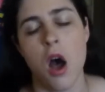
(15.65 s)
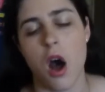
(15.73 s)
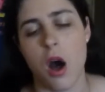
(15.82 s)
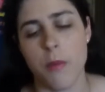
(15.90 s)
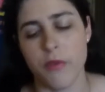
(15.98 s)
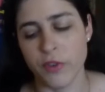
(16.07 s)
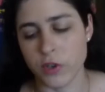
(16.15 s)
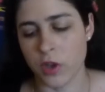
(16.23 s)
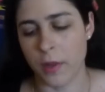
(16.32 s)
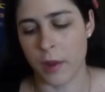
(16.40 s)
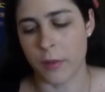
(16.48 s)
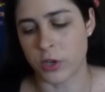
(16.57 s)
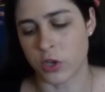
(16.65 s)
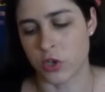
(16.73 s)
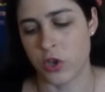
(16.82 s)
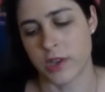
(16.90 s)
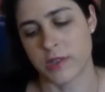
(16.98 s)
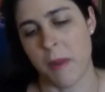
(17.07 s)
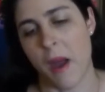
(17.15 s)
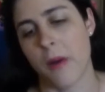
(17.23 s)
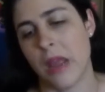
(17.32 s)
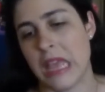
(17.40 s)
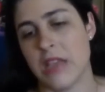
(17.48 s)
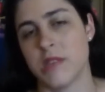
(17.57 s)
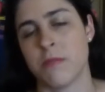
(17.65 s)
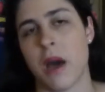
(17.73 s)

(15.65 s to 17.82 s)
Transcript: The first card that I want to talk to you guys about is